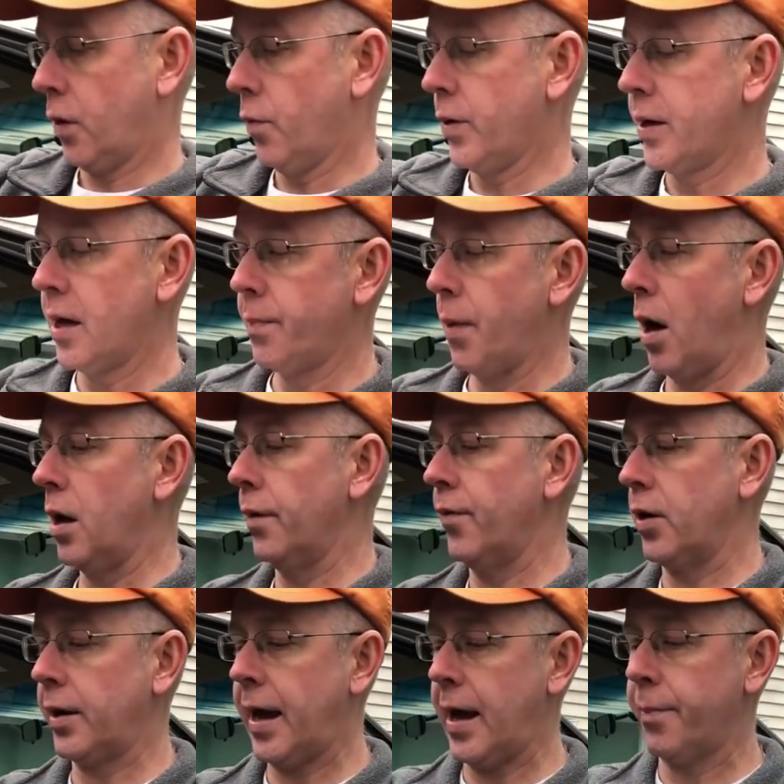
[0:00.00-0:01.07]
we keep all of
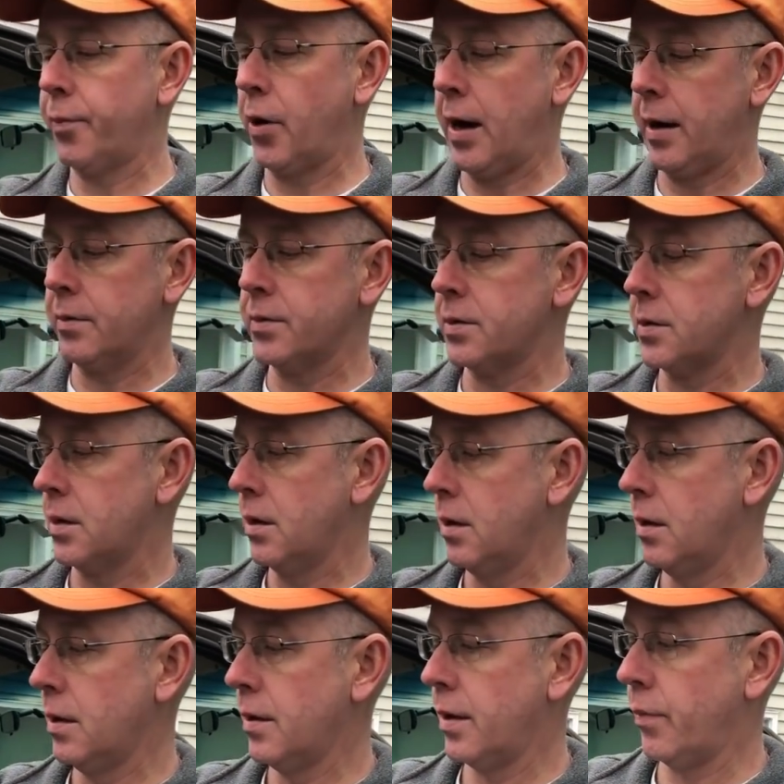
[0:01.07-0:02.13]
our campgrounds
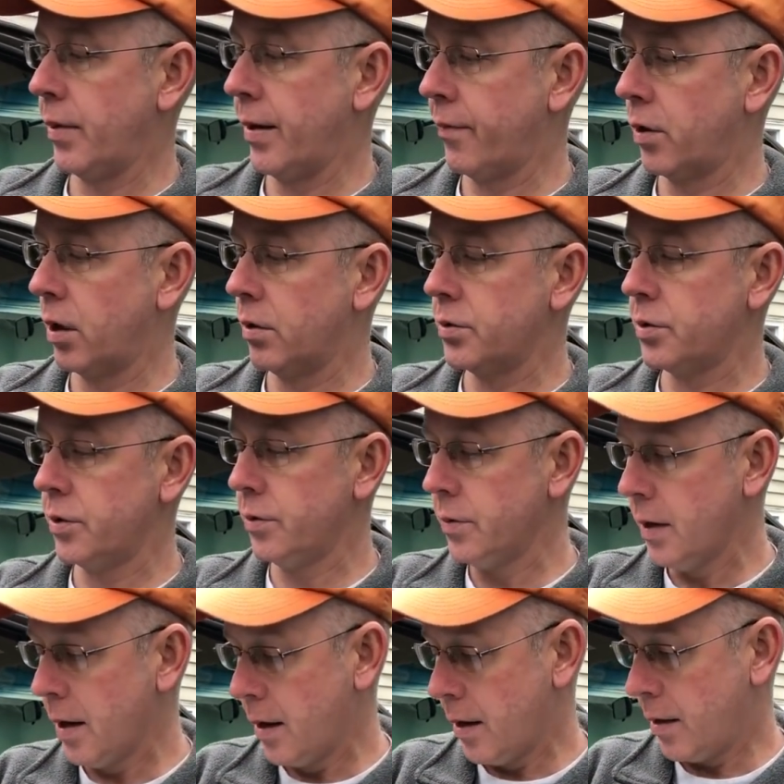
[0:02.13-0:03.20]
that we ever go to,
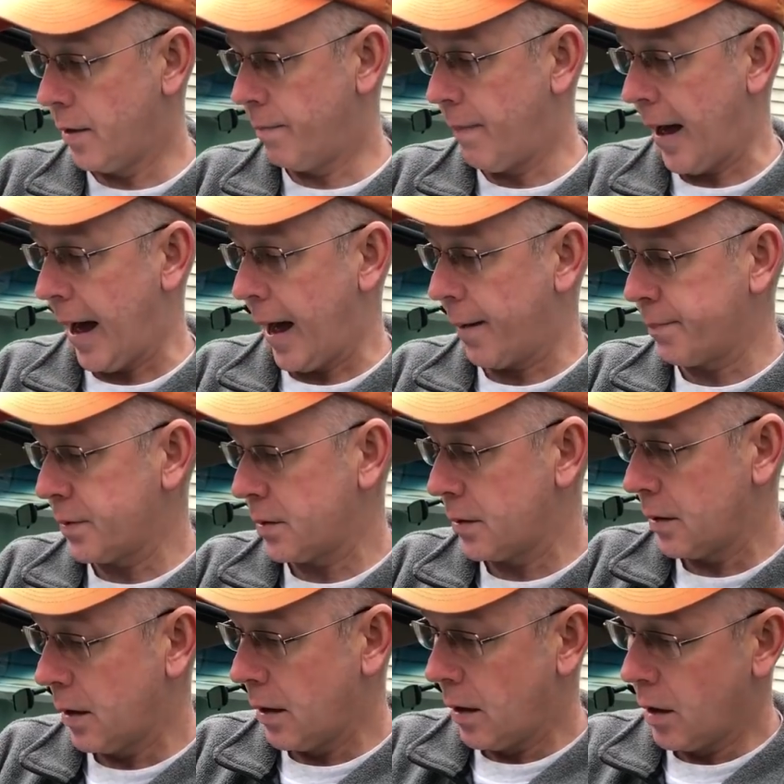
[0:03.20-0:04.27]
the maps.
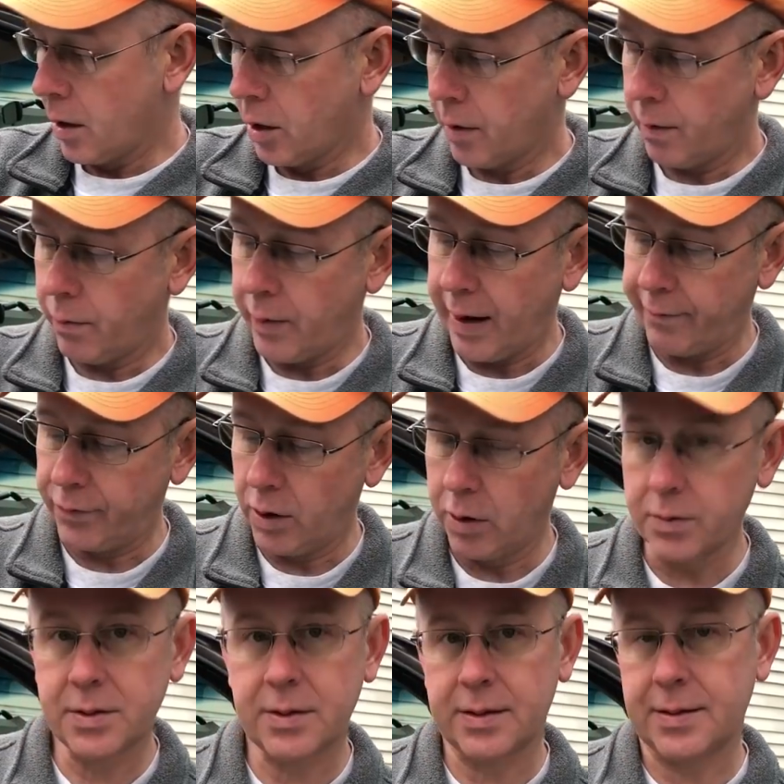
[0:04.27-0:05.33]
We have
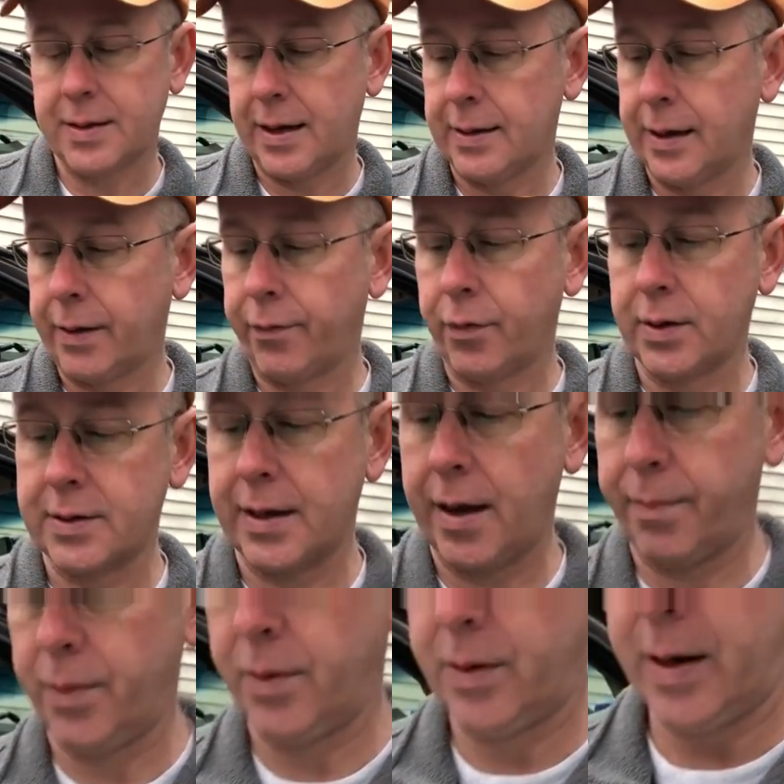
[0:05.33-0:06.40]
notes that say, like, for
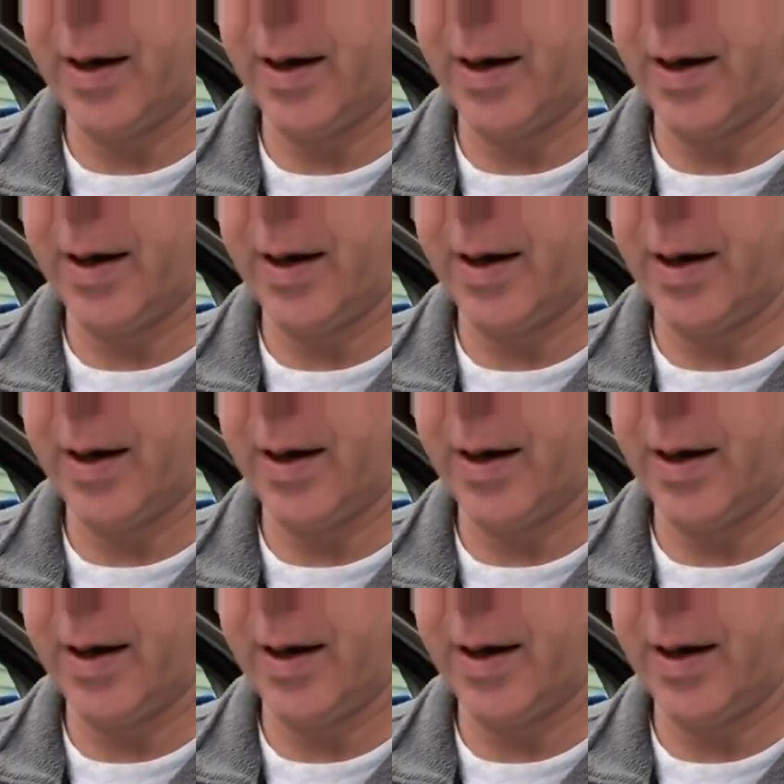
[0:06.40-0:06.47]
example,